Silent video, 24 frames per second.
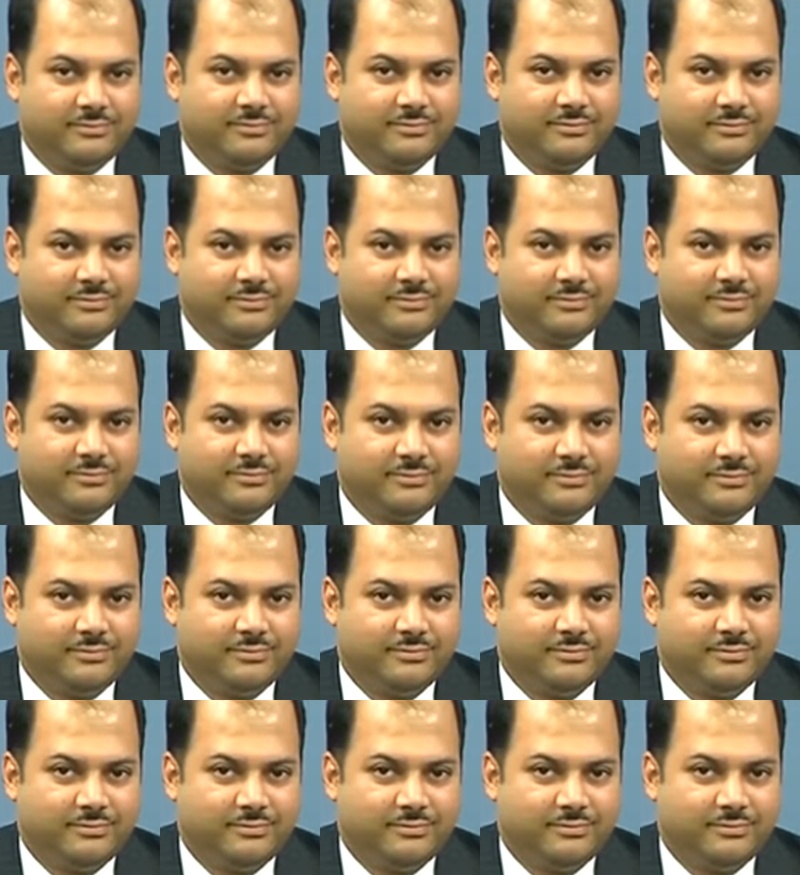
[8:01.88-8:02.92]

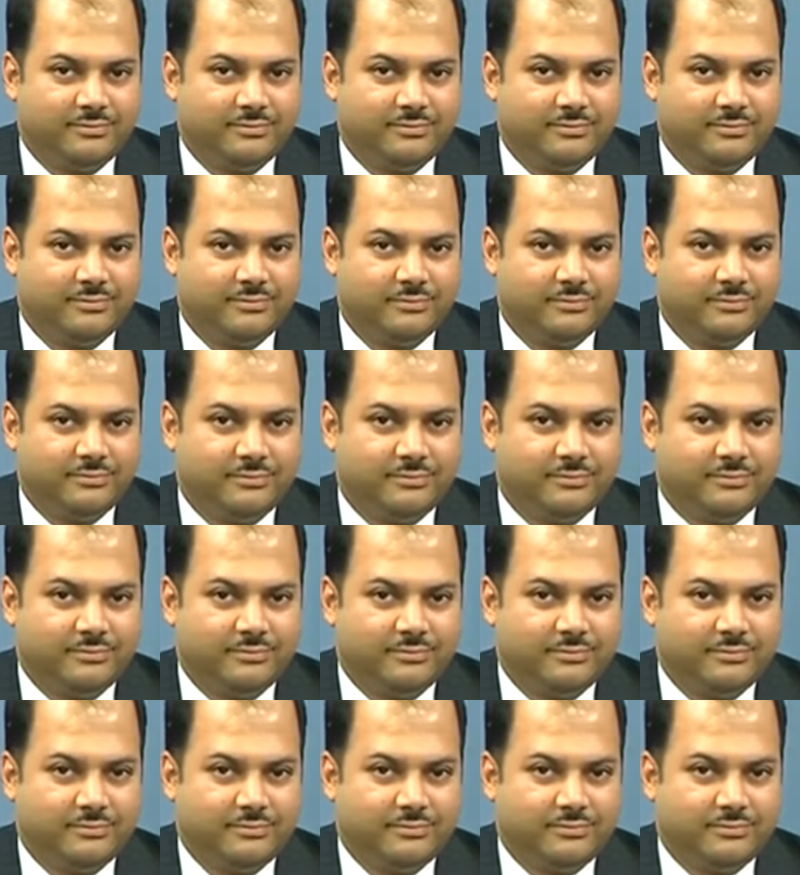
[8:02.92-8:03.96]

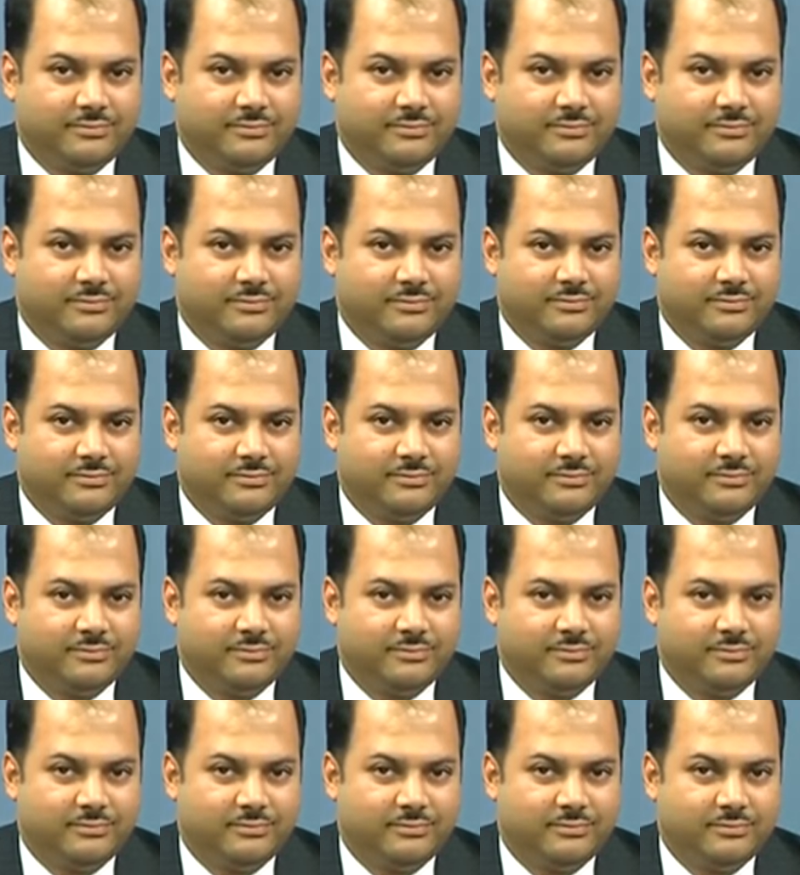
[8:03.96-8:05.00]

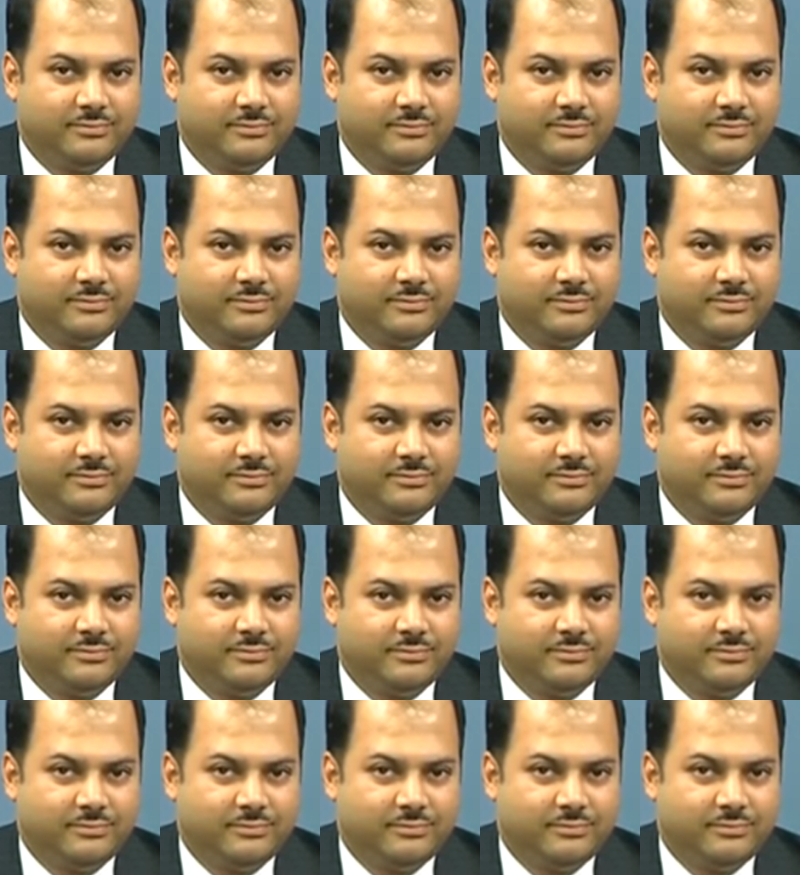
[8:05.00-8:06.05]

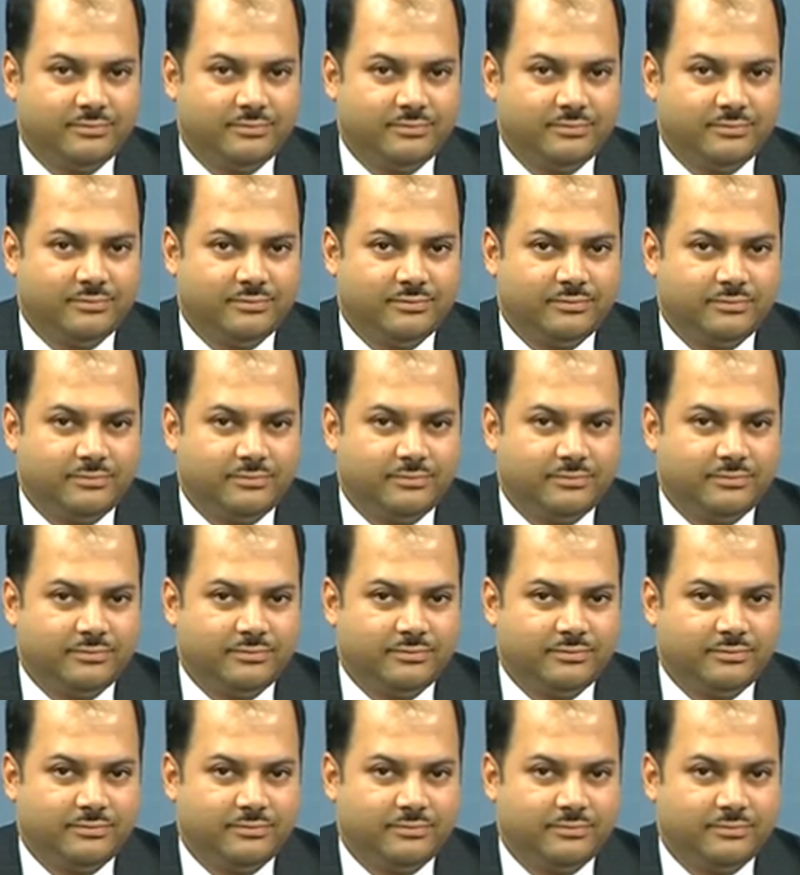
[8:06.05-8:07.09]

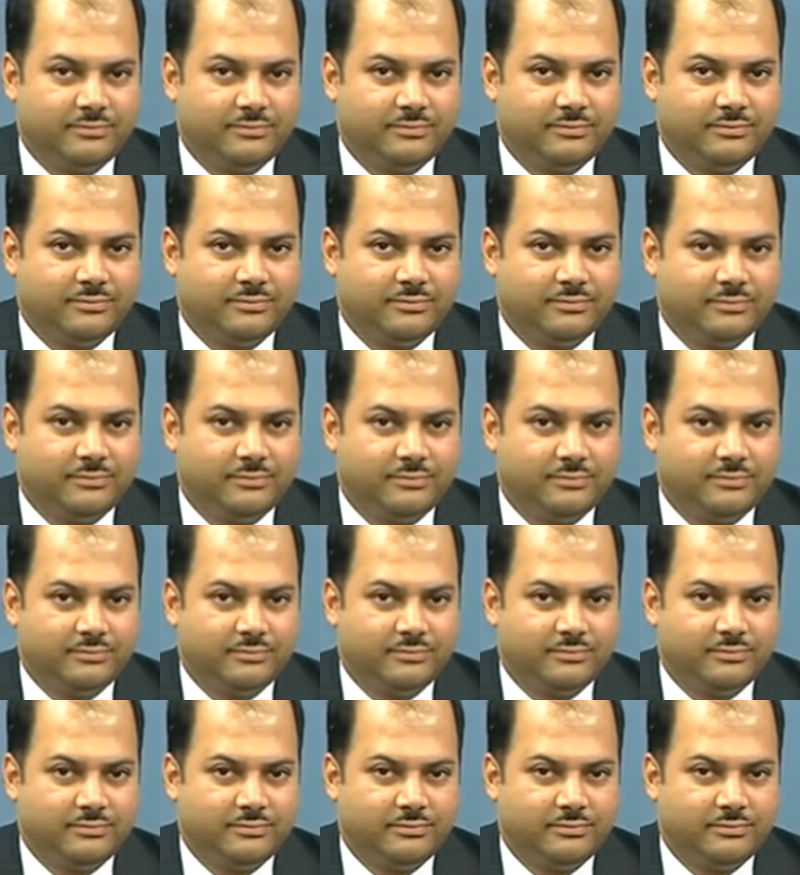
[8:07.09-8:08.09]
[no speech]